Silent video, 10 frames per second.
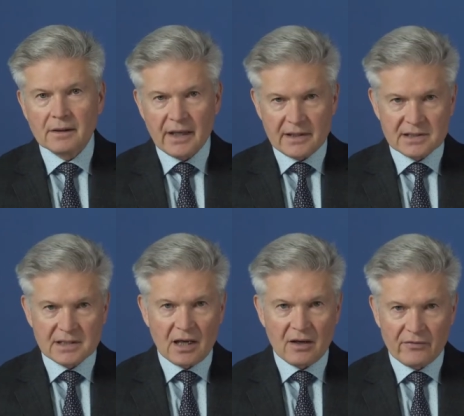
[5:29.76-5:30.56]

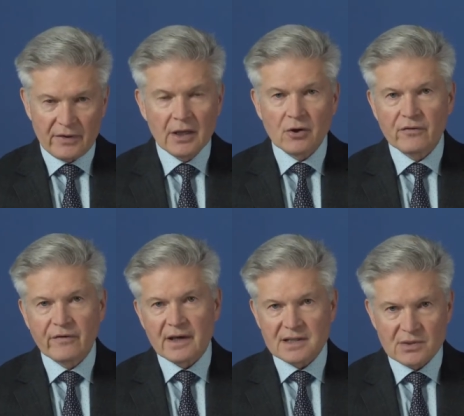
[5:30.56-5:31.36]
Guests of
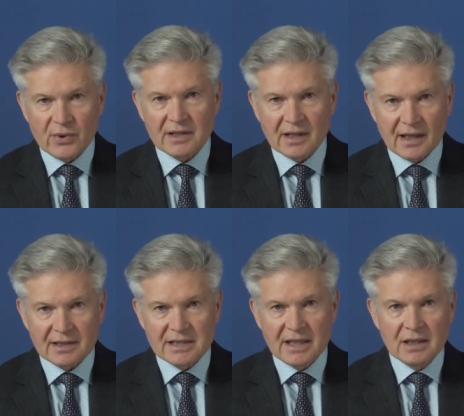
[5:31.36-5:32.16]
EcoFest
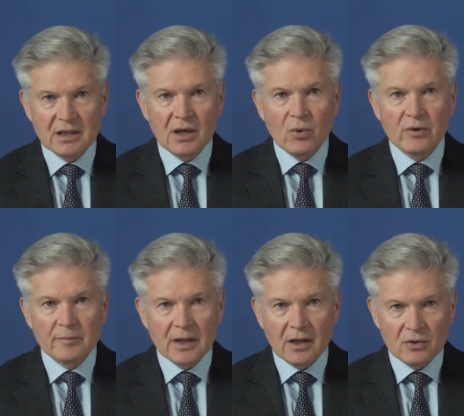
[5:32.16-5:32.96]
2019 will
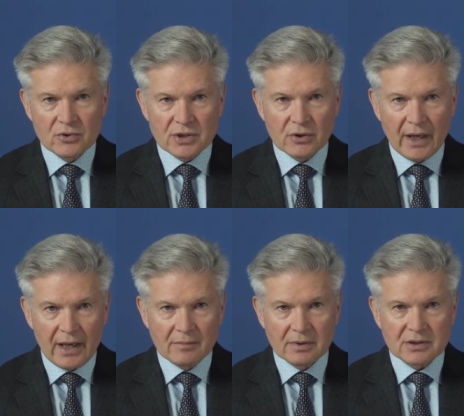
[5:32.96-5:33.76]
be also
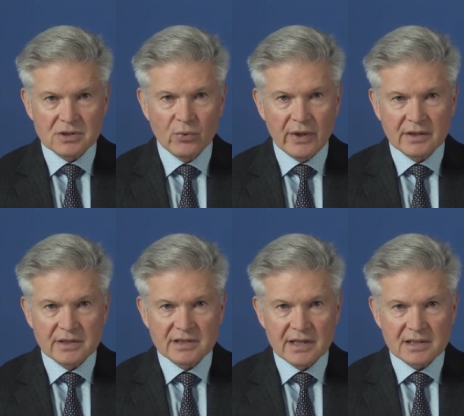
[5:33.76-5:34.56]
able to
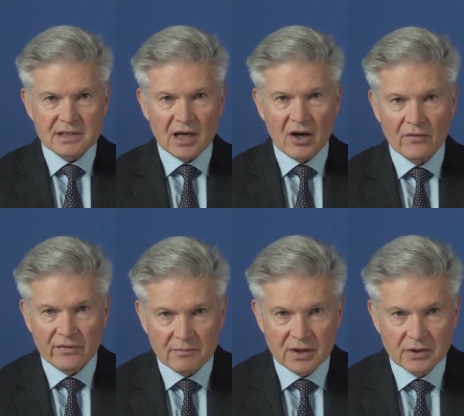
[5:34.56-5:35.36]
witness tests
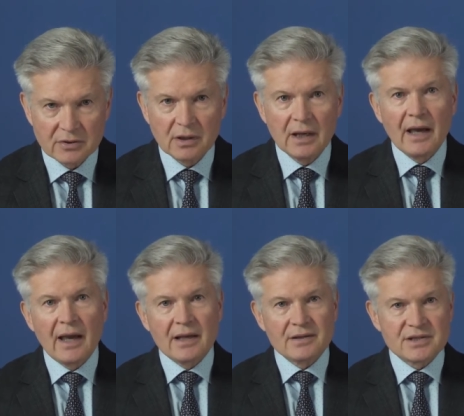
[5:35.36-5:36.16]
of the mule
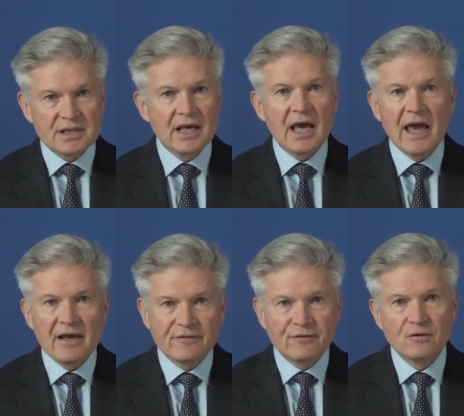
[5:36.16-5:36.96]
and see
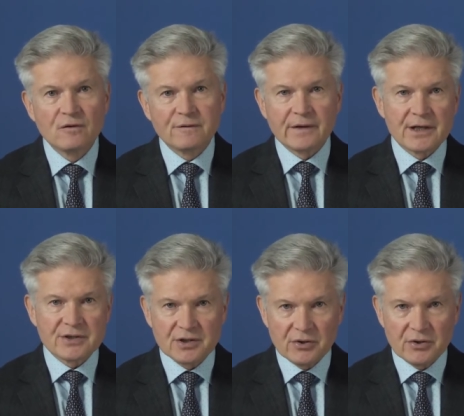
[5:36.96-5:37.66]
a full-fledged